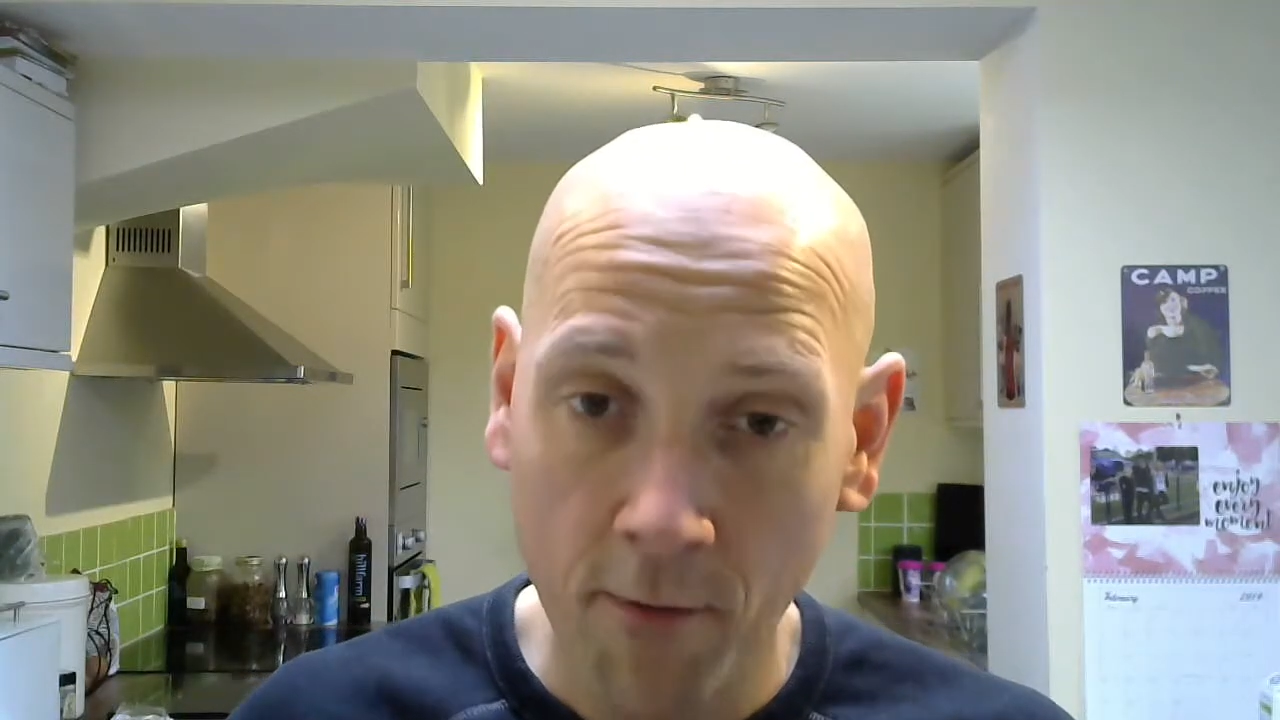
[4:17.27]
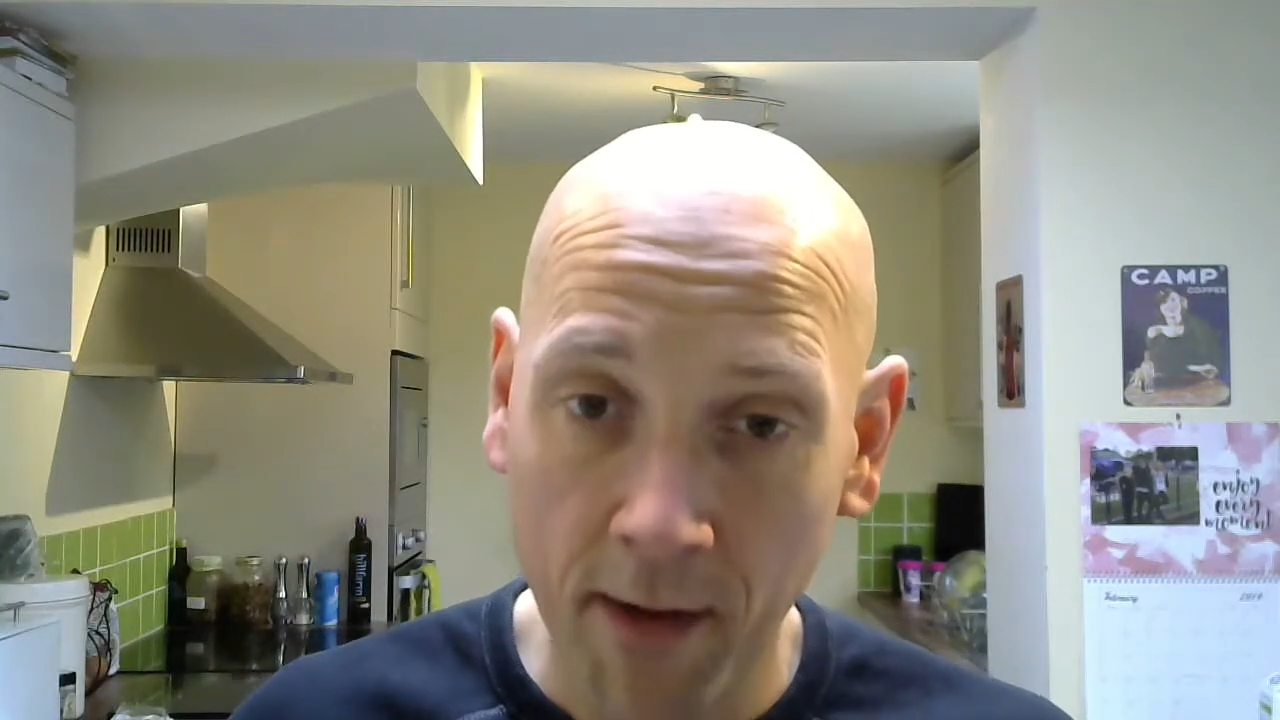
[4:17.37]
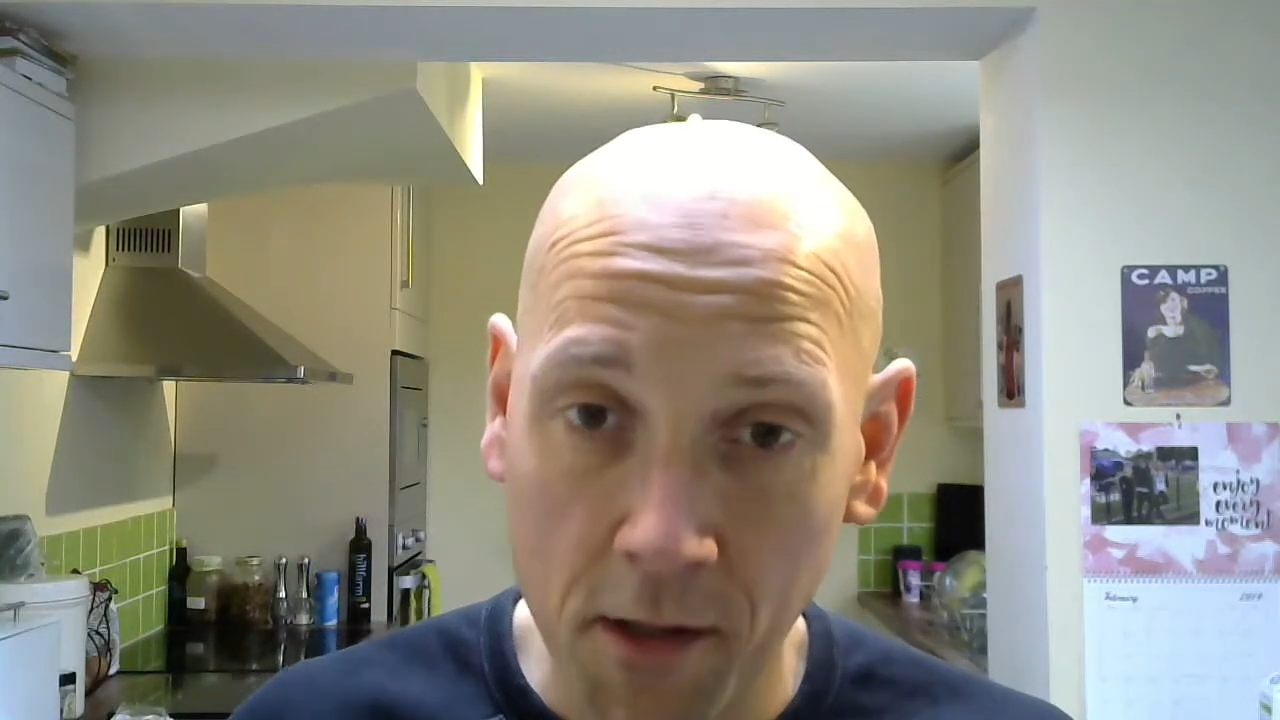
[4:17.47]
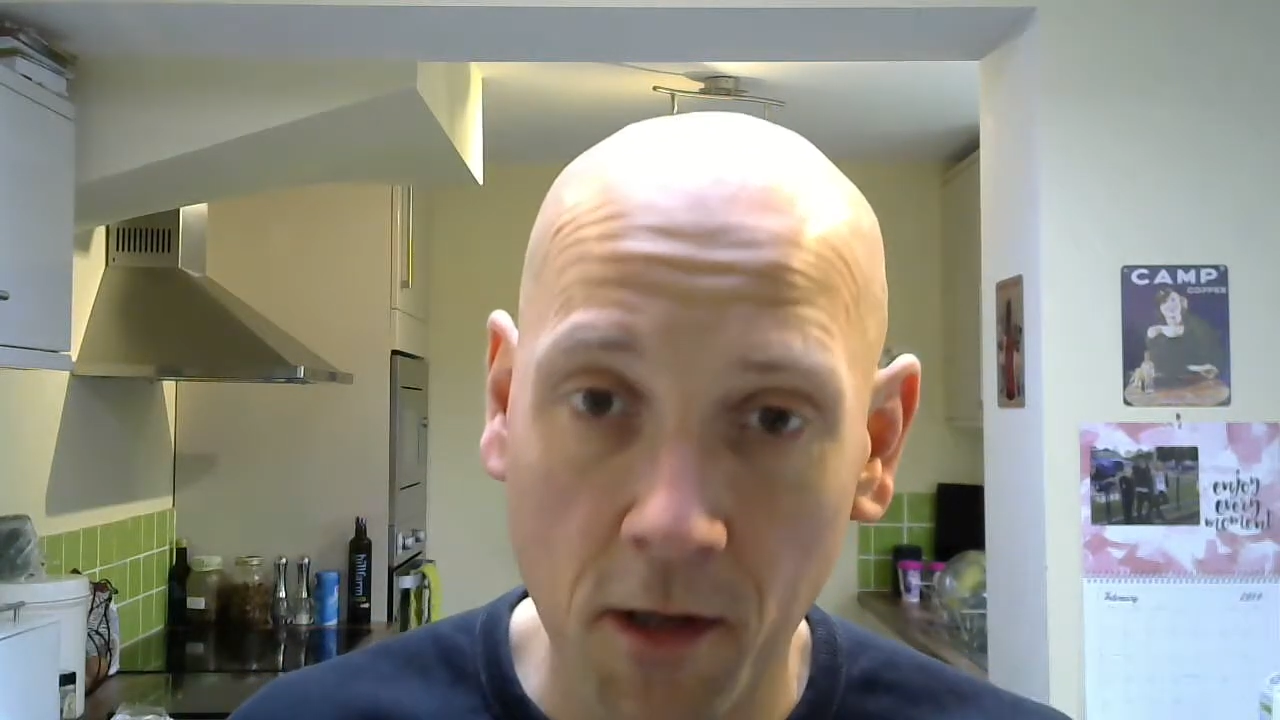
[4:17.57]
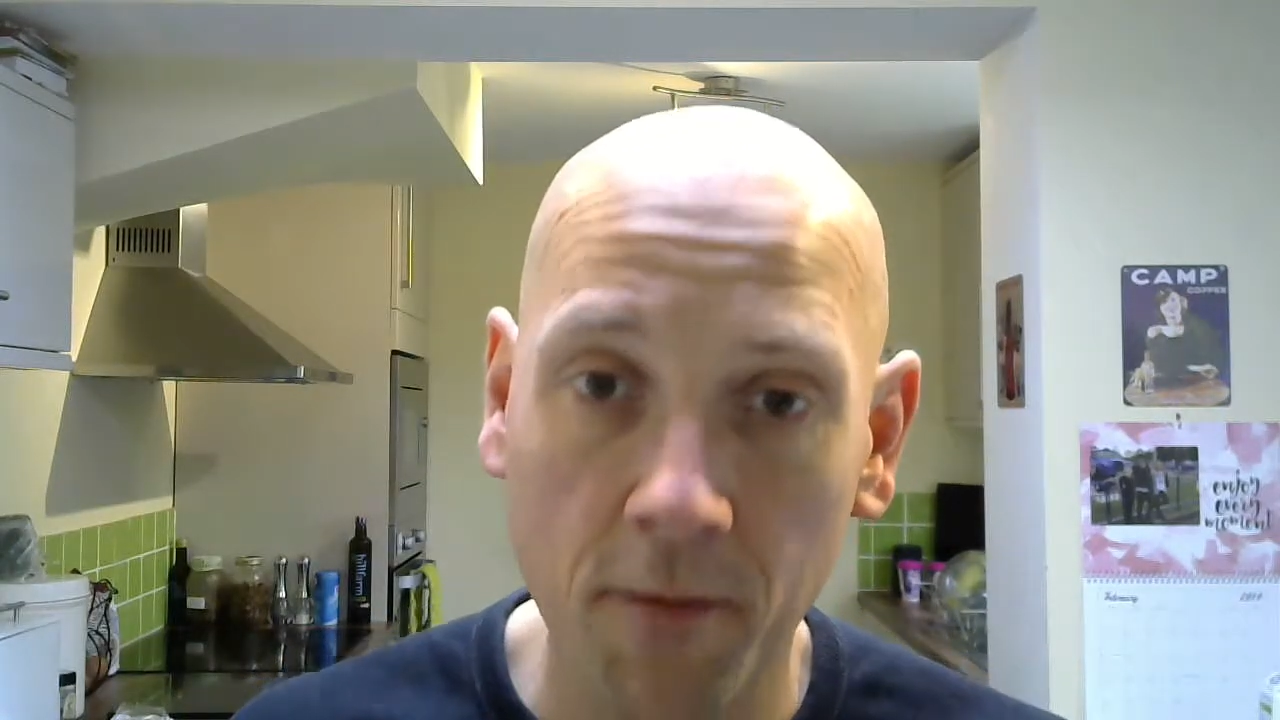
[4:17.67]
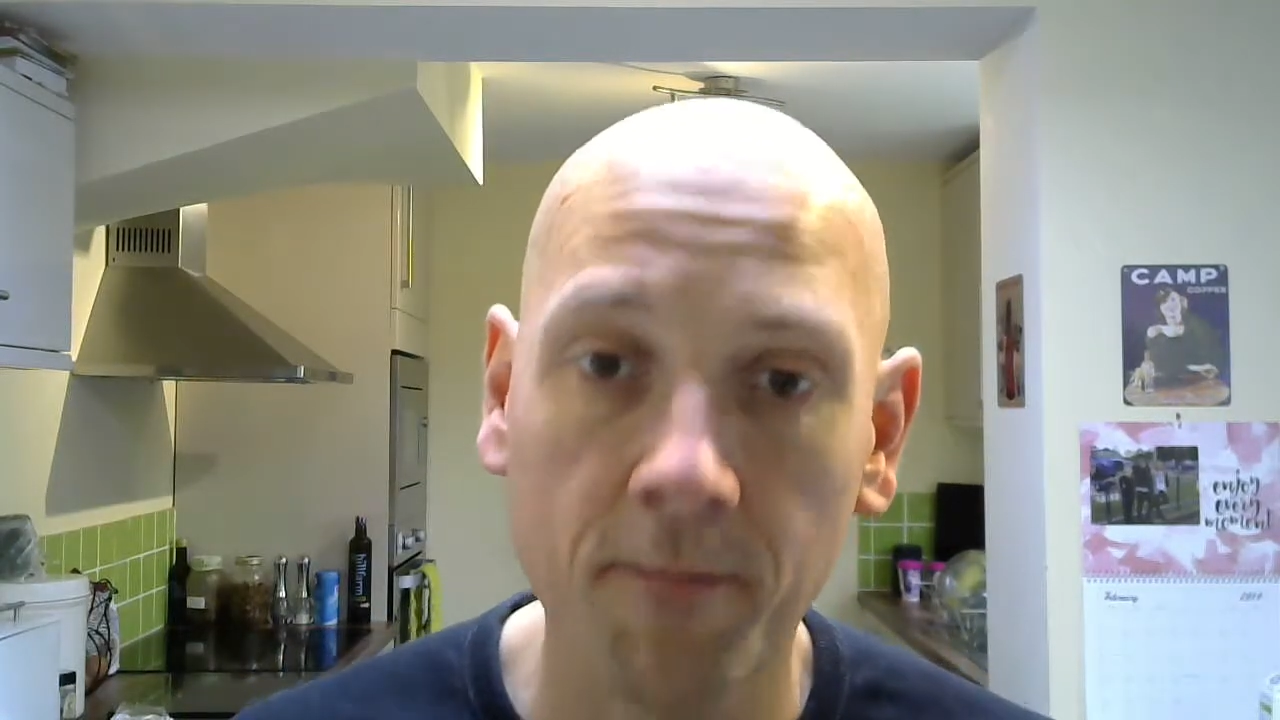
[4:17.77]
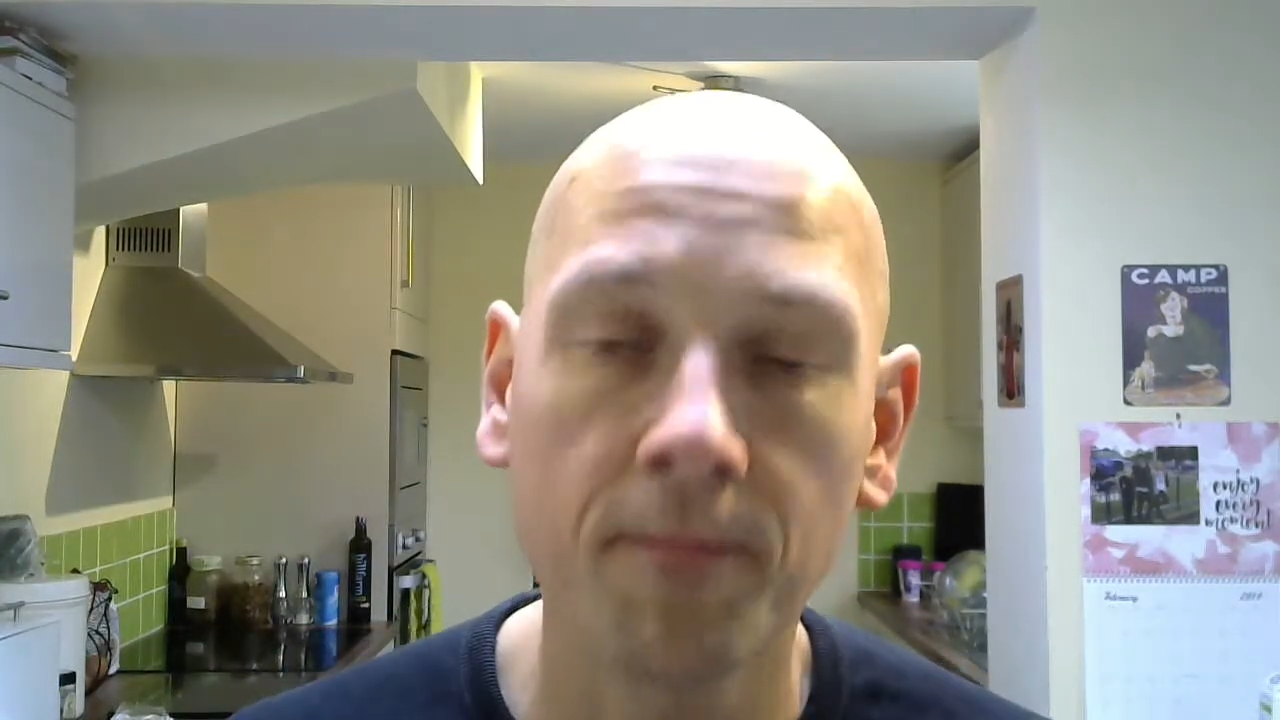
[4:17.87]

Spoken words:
rate zone.